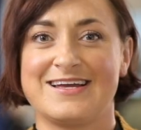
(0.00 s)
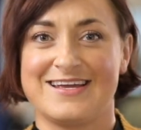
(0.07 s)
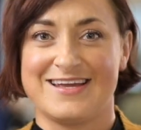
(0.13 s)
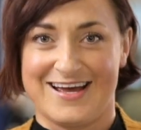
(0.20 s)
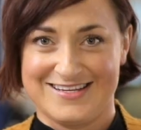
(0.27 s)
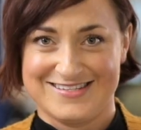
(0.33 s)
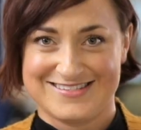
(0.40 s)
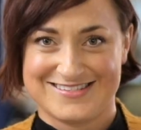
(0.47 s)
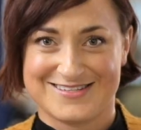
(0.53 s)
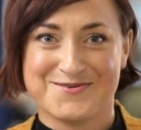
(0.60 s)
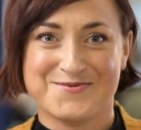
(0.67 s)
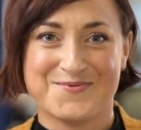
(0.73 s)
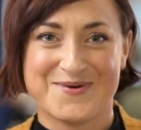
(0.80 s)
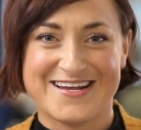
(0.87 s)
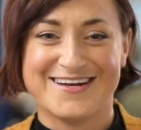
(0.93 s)
Yes,
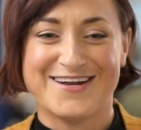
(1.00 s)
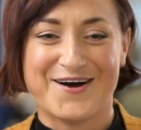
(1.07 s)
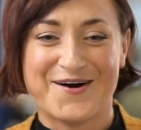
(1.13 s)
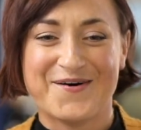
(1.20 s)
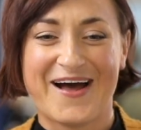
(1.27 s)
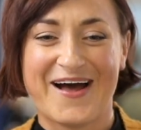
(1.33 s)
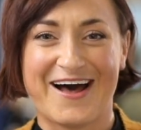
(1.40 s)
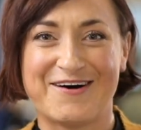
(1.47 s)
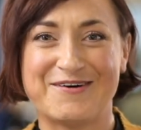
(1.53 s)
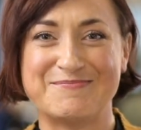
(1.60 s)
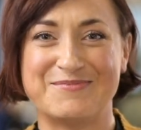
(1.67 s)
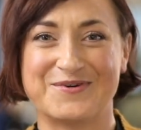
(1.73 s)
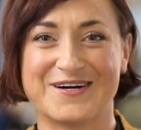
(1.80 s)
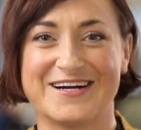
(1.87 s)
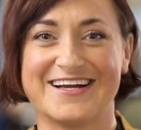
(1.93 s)
we know how
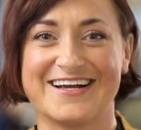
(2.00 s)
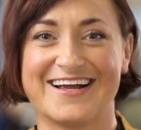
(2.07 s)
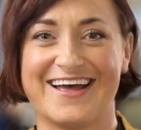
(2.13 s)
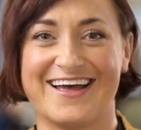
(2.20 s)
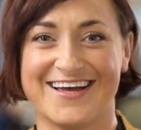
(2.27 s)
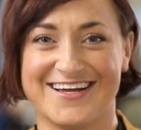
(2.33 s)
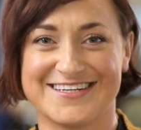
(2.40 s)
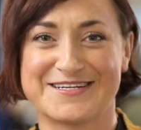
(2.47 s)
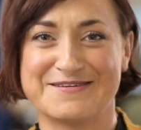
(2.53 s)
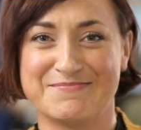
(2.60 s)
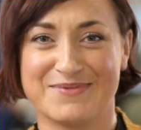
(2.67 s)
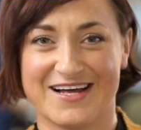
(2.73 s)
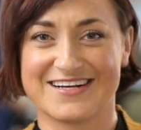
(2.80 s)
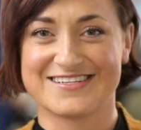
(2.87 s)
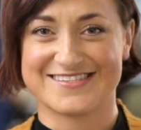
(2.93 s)
boring and
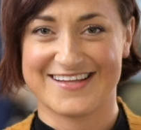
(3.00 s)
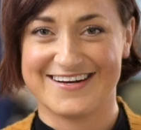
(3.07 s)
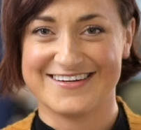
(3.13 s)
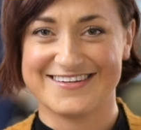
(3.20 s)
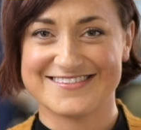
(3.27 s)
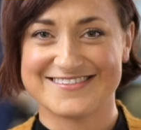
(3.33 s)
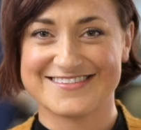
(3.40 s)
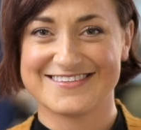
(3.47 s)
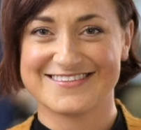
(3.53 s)
complex that is.